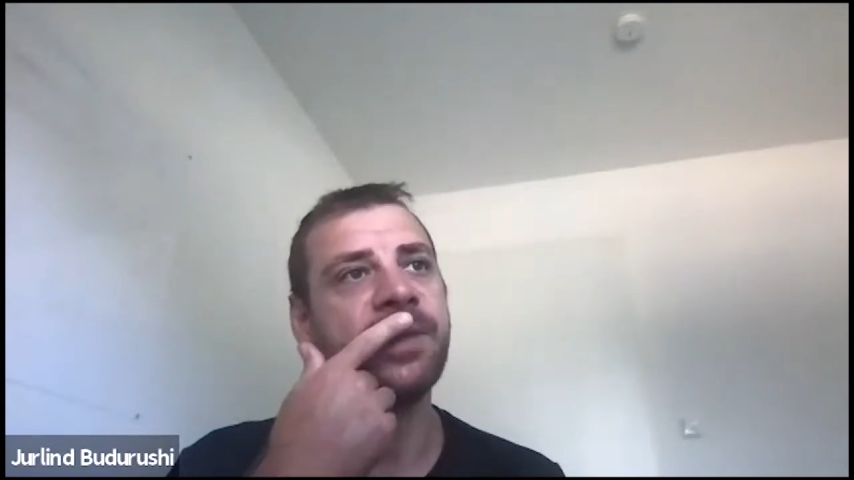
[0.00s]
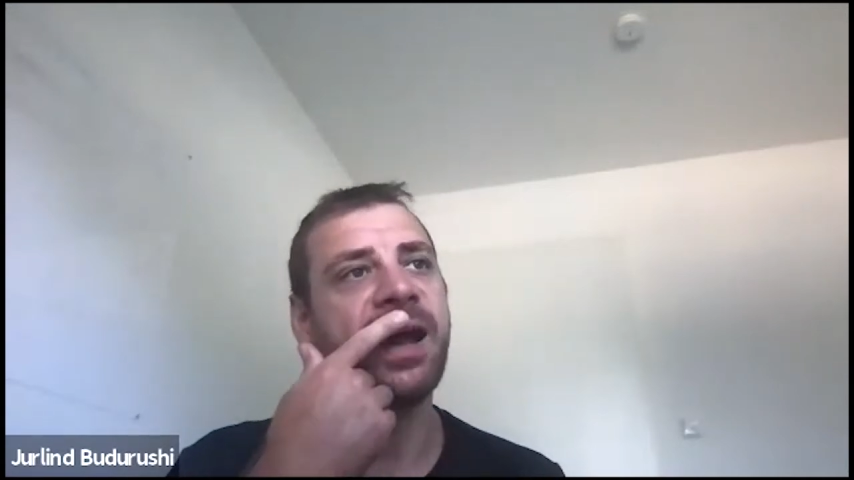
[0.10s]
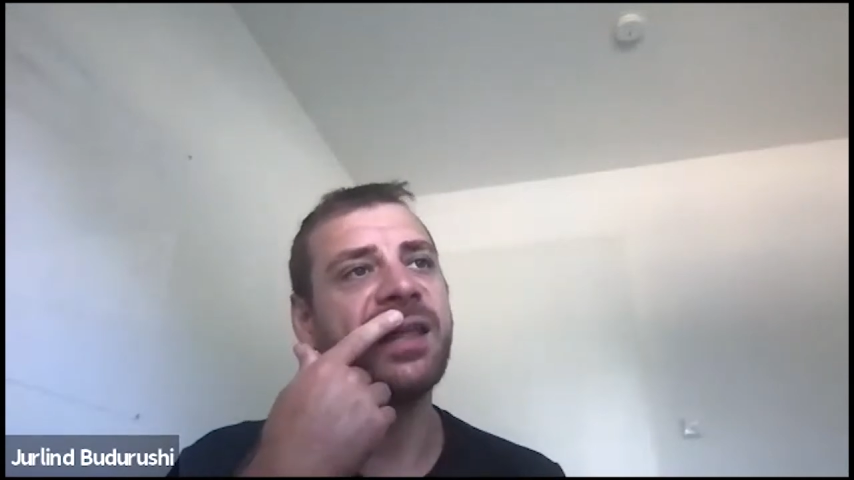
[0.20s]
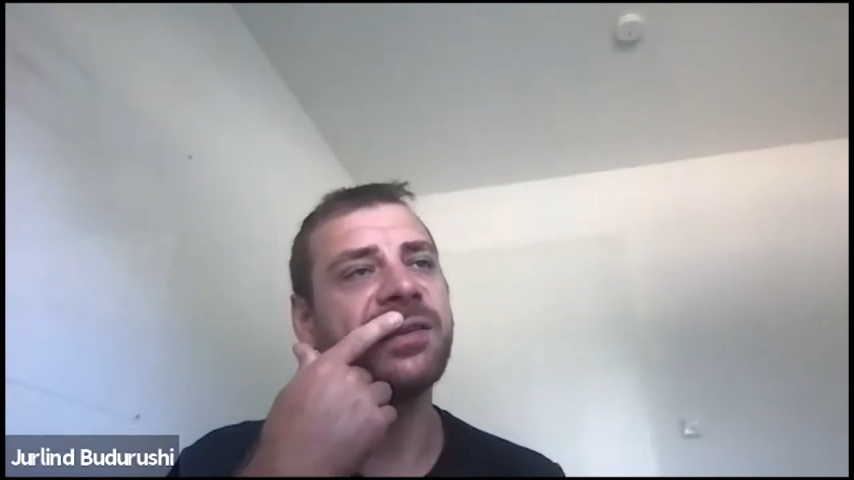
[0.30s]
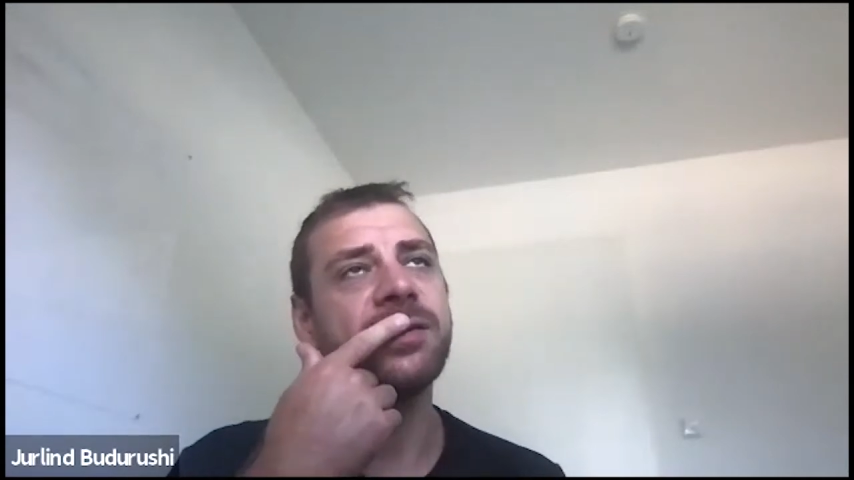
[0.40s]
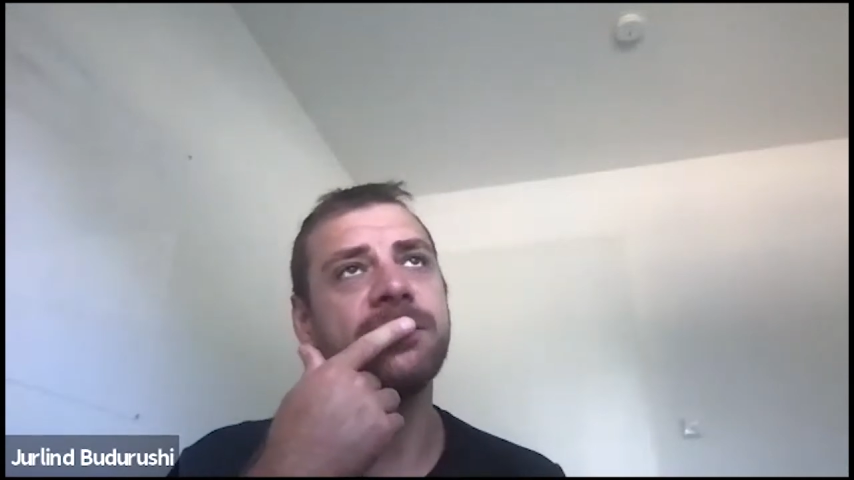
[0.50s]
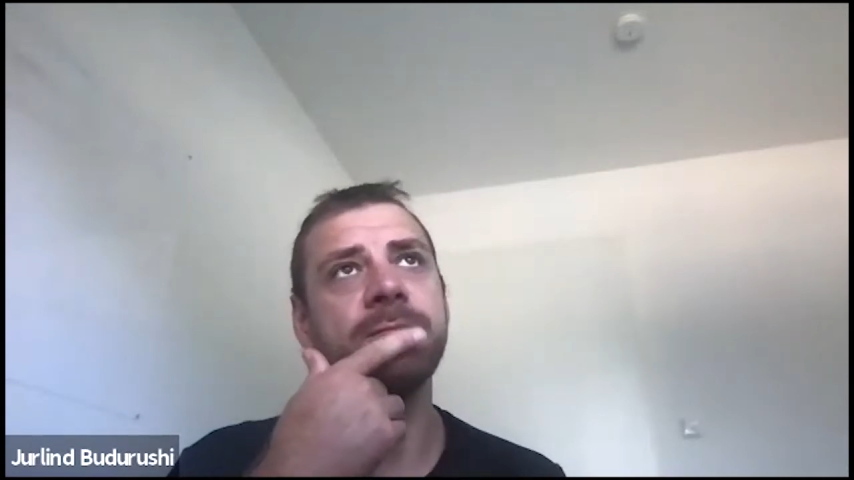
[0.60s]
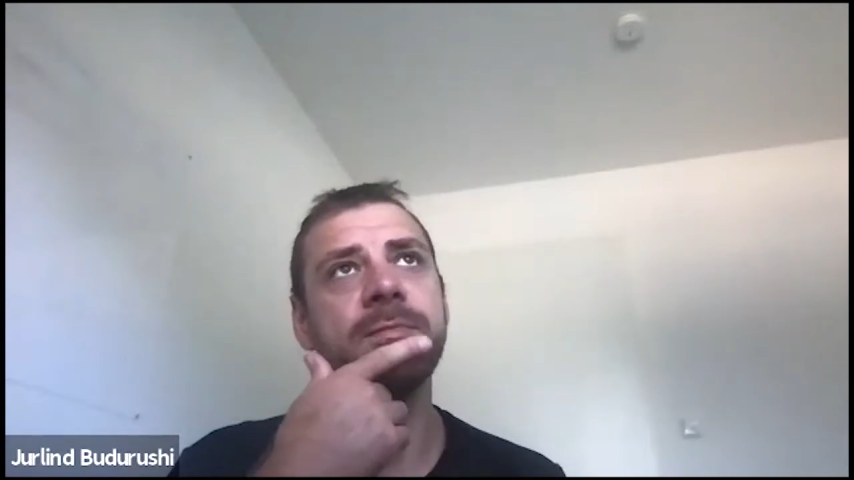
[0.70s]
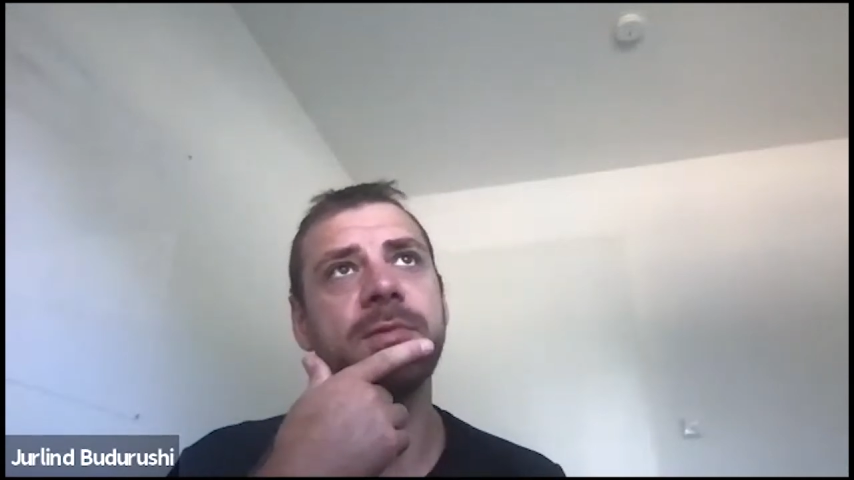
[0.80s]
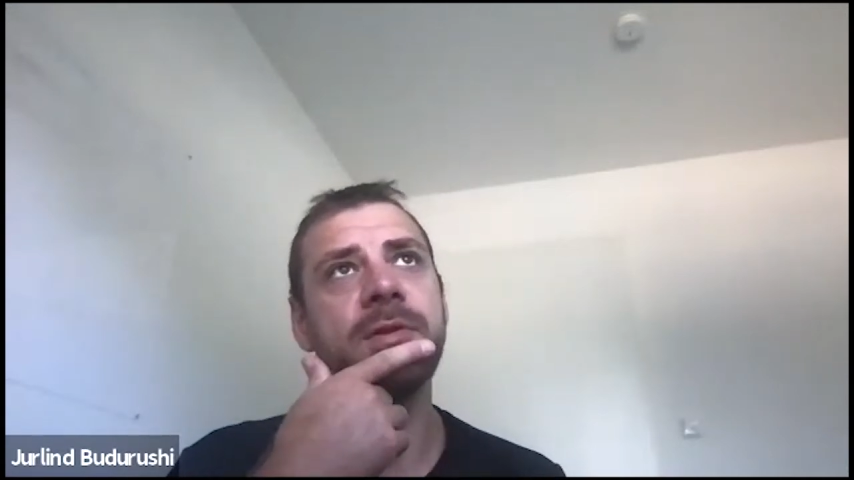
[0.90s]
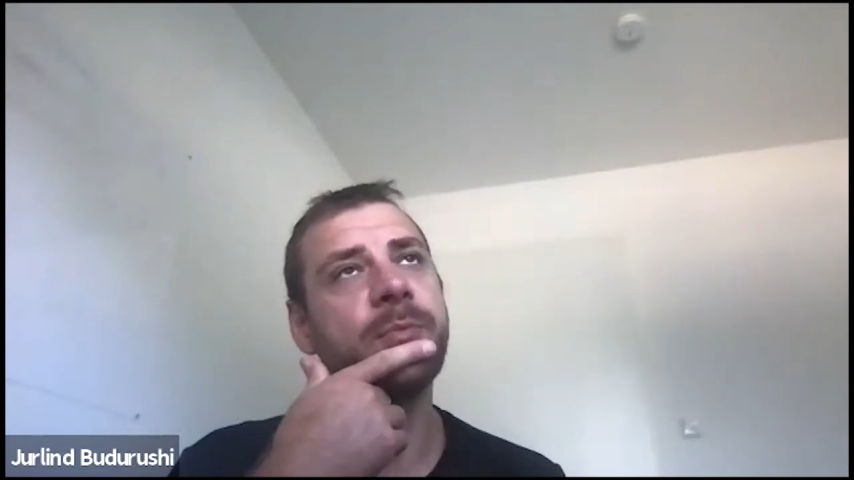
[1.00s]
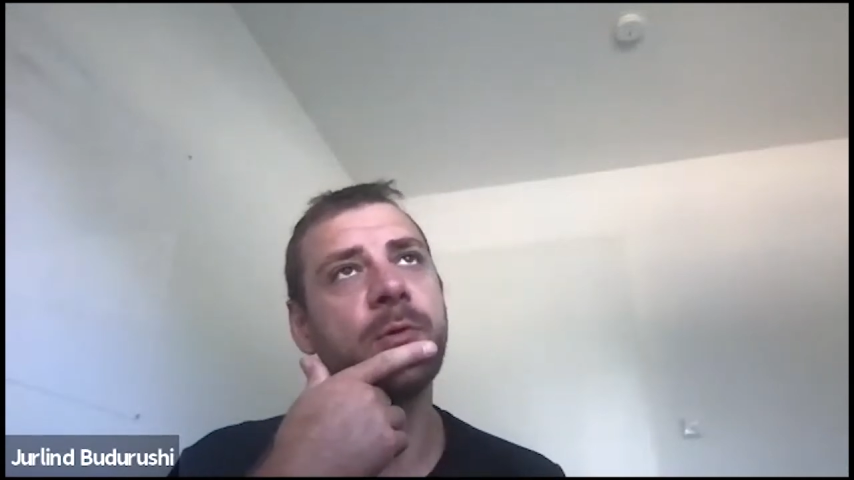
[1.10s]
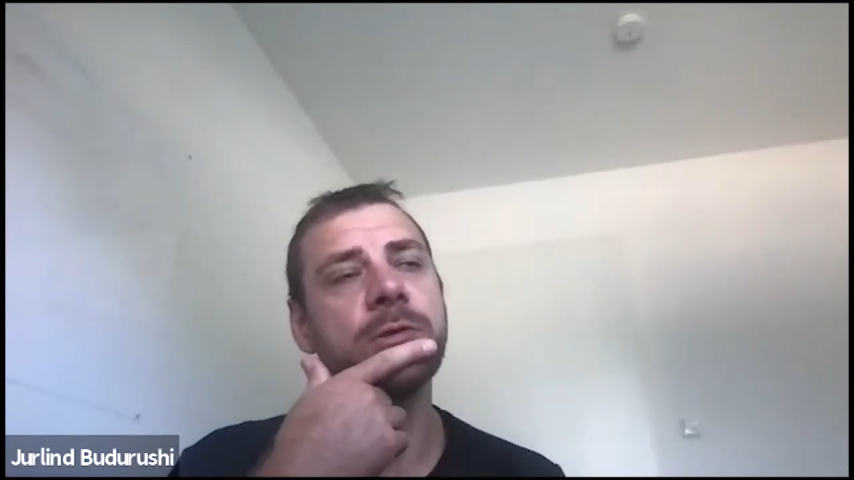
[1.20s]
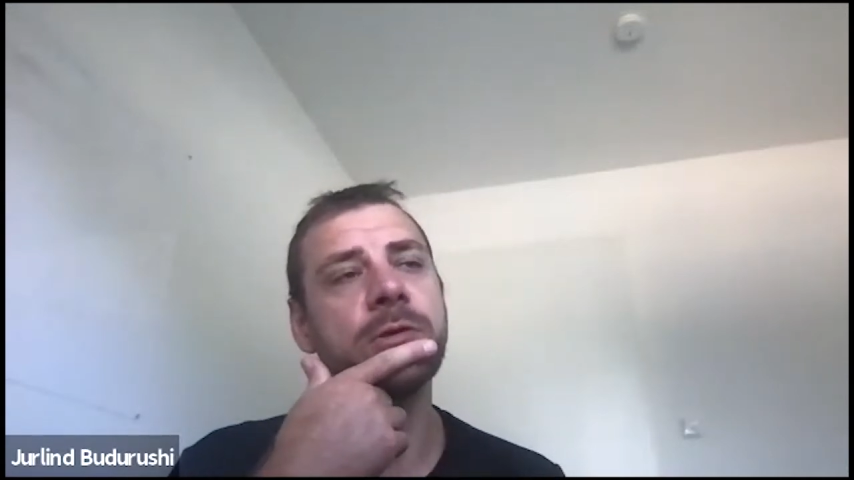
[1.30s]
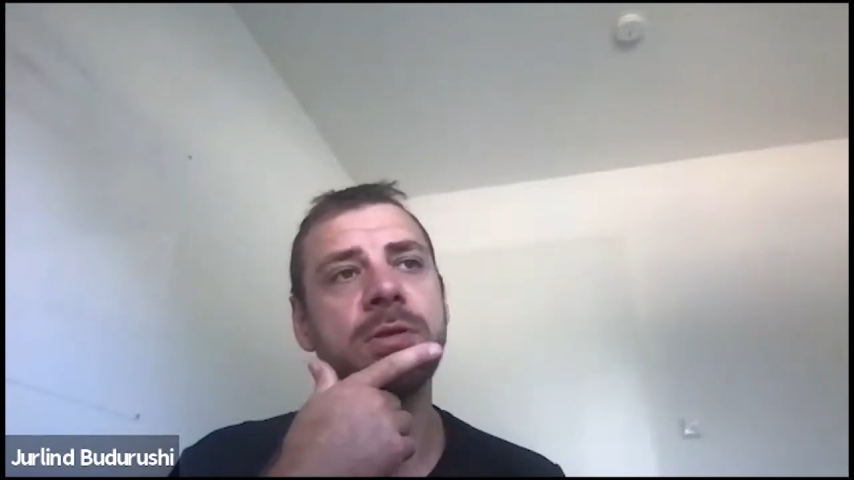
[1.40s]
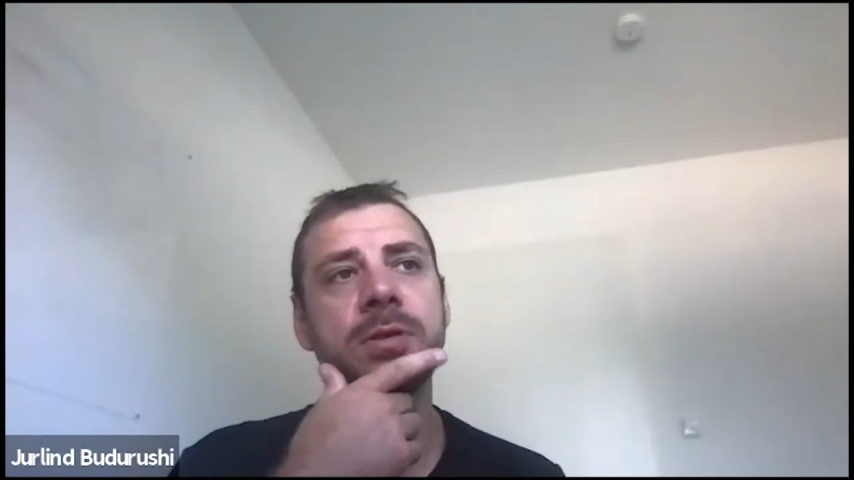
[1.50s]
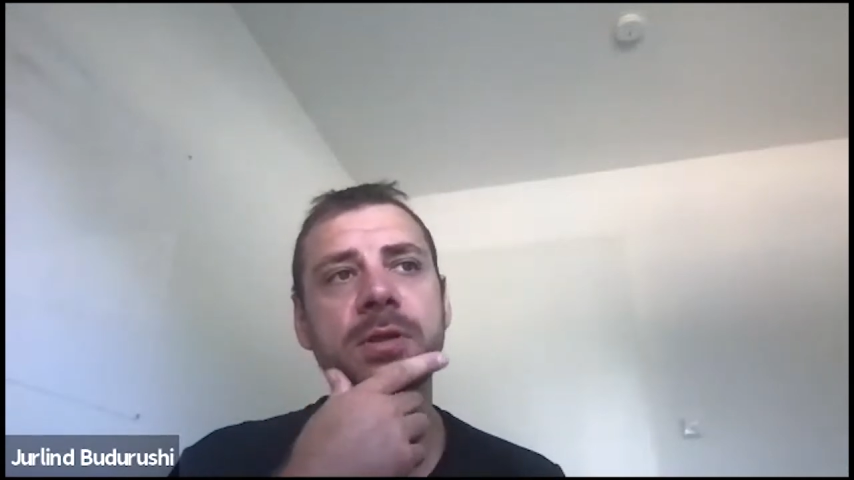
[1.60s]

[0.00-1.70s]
Other important